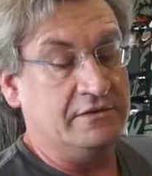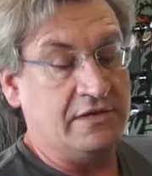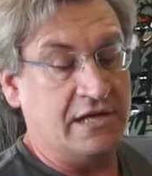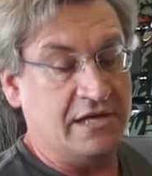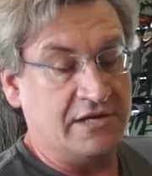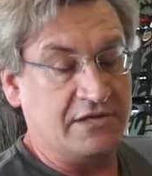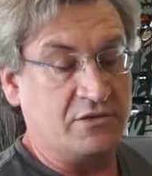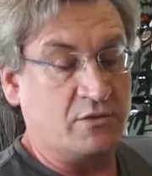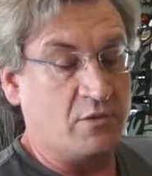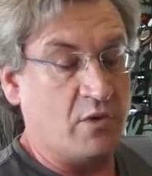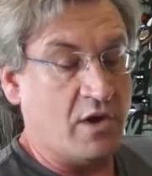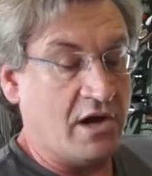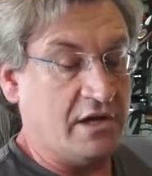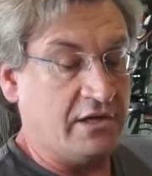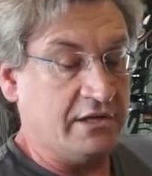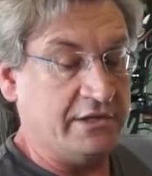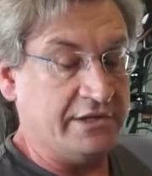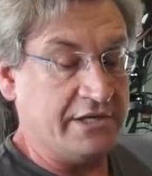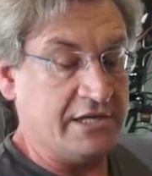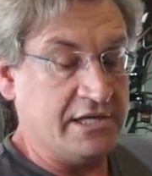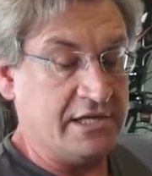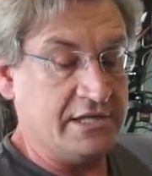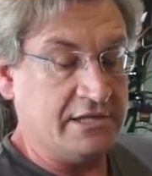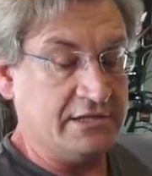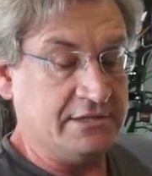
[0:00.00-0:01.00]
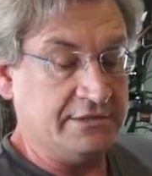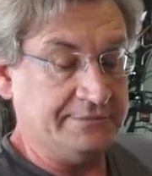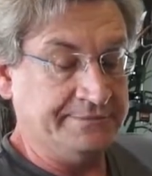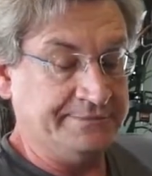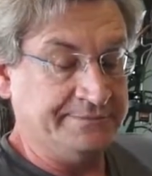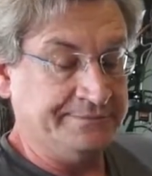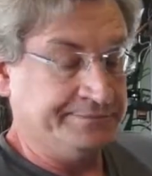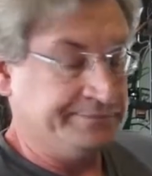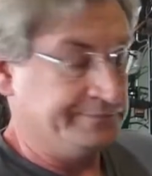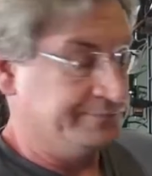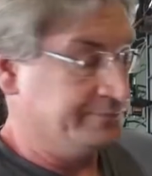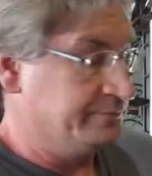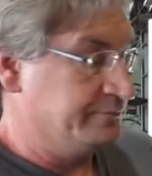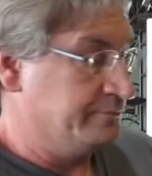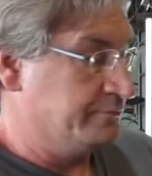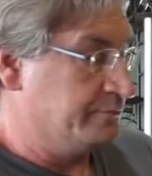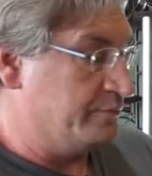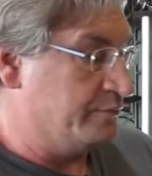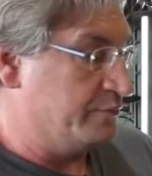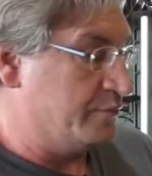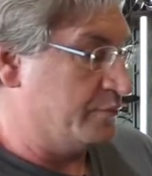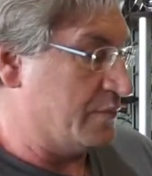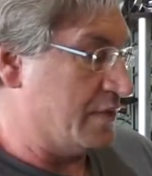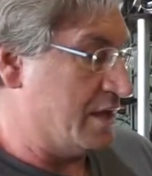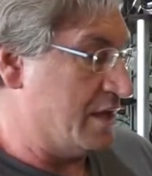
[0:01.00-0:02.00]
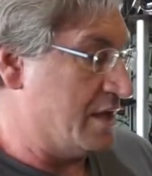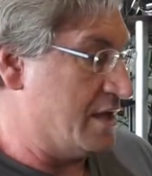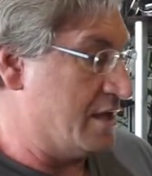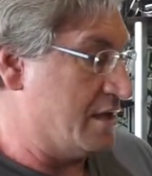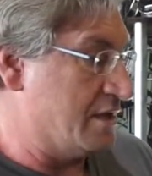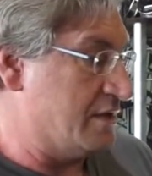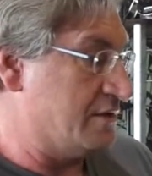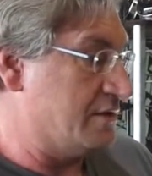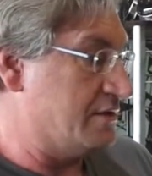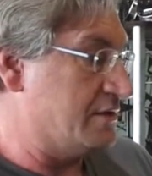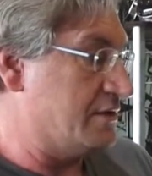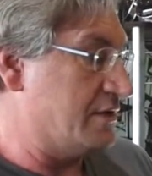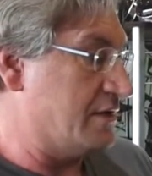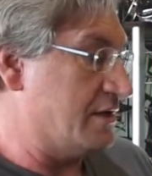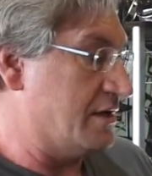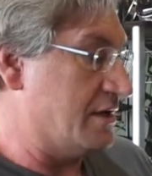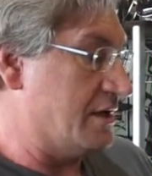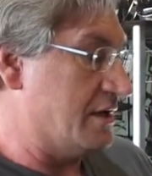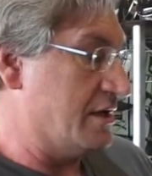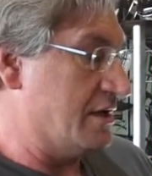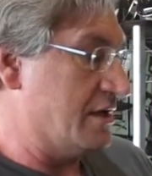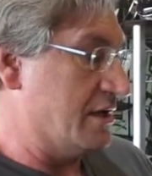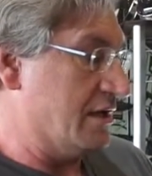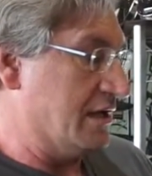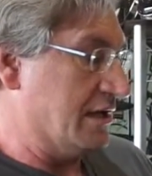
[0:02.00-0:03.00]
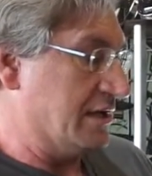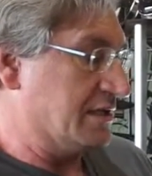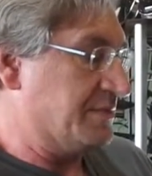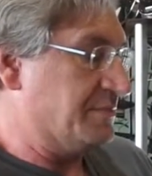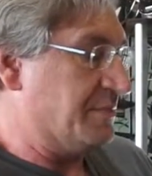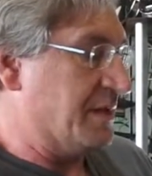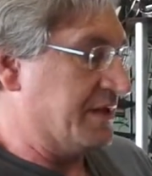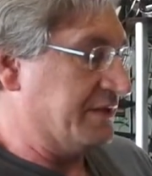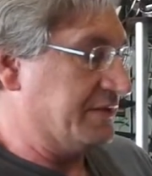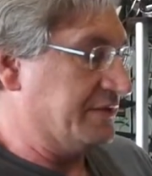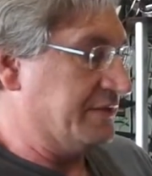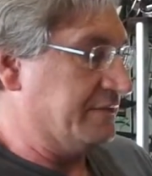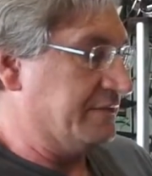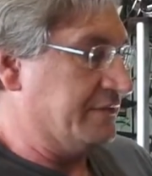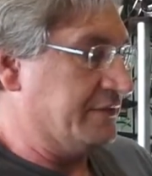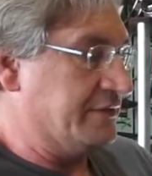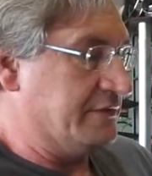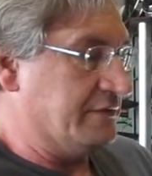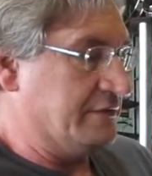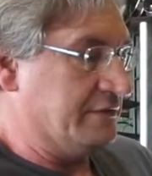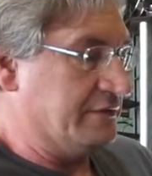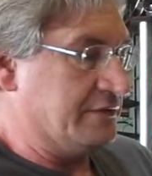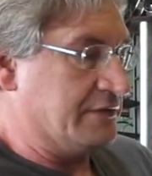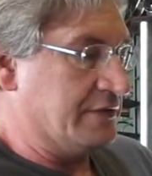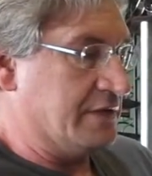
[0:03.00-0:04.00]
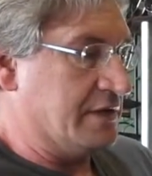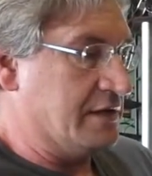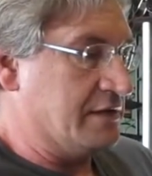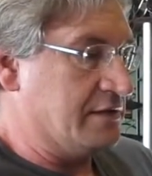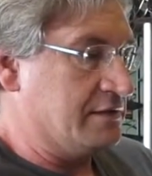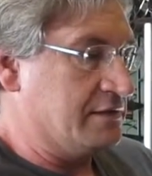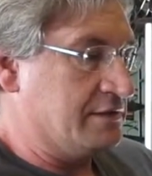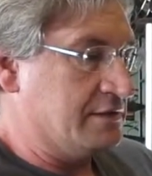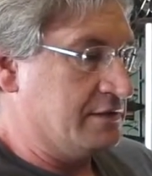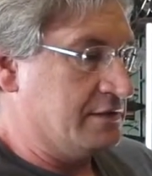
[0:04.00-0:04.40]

nice quality and inexpensive too. So